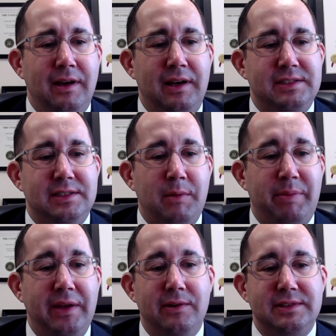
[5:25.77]
Some
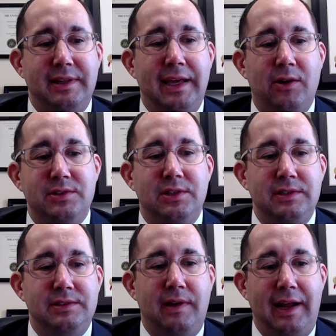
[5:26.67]
appeals, they go to
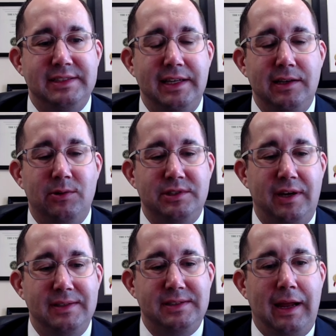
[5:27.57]
a single
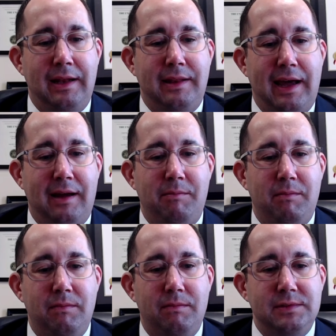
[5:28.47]
judge, and that
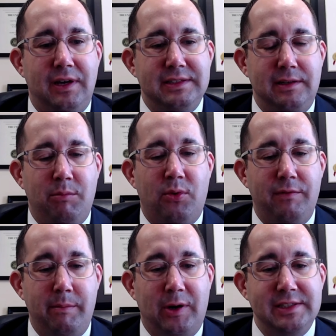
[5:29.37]
judge and the Board
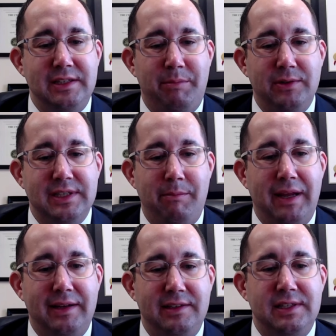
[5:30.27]
of Immigration Appeals can
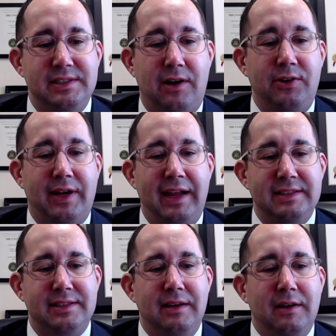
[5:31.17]
make a decision on your
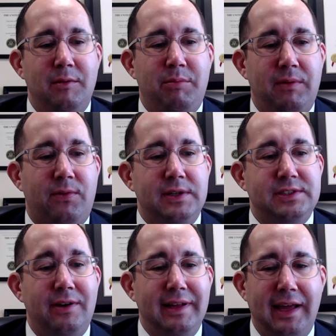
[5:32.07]
case. But for
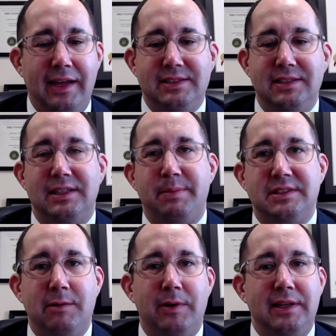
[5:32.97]
certain cases,
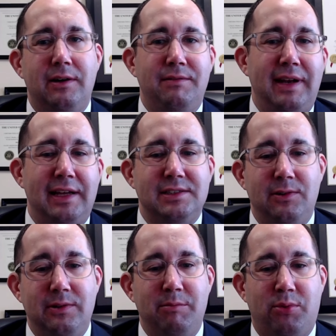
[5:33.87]
especially when they're of
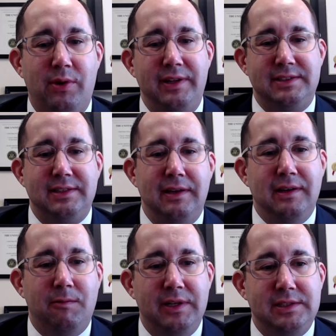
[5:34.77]
national importance,
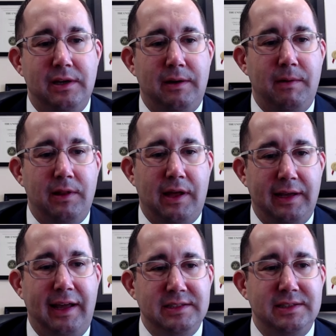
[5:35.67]
which a lot of
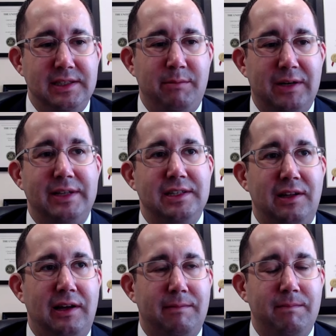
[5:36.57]
cases in immigration
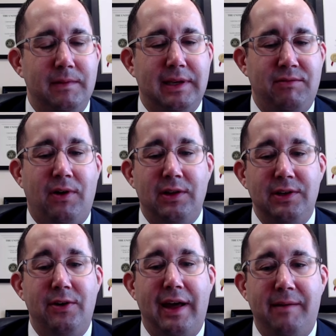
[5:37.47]
law can fall
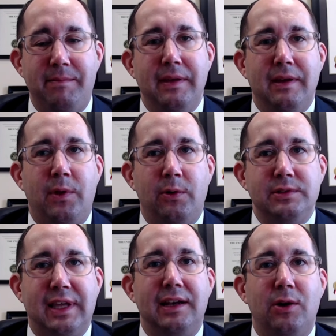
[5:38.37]
under that, those
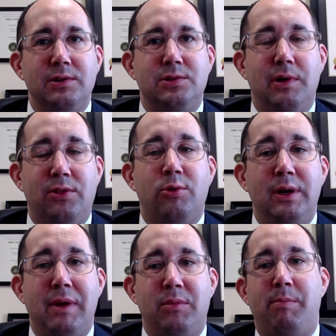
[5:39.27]
can go to a
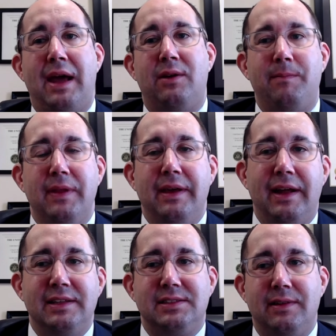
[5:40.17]
3-member panel.
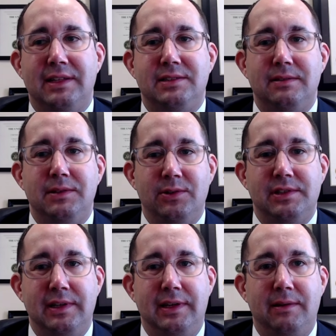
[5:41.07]
And so that's
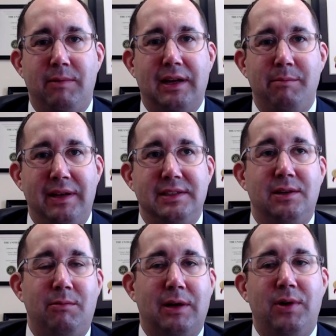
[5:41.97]
usually recommended to
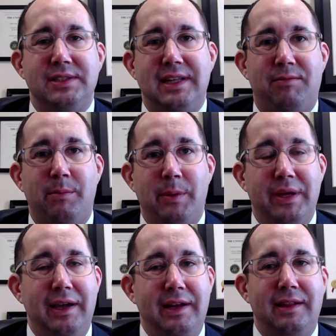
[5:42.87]
request that from the
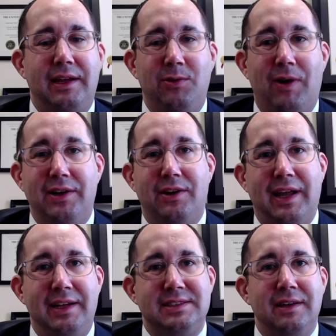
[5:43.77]
beginning, that you want your
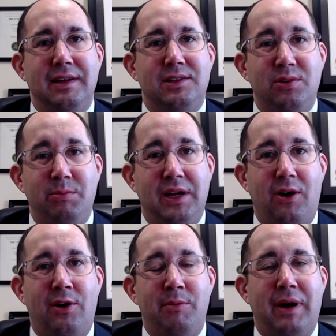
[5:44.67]
case to be
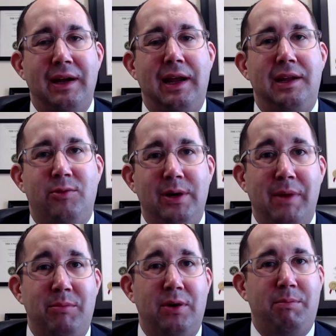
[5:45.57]
heard by a
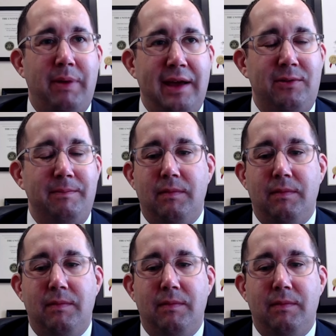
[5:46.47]
3-member panel.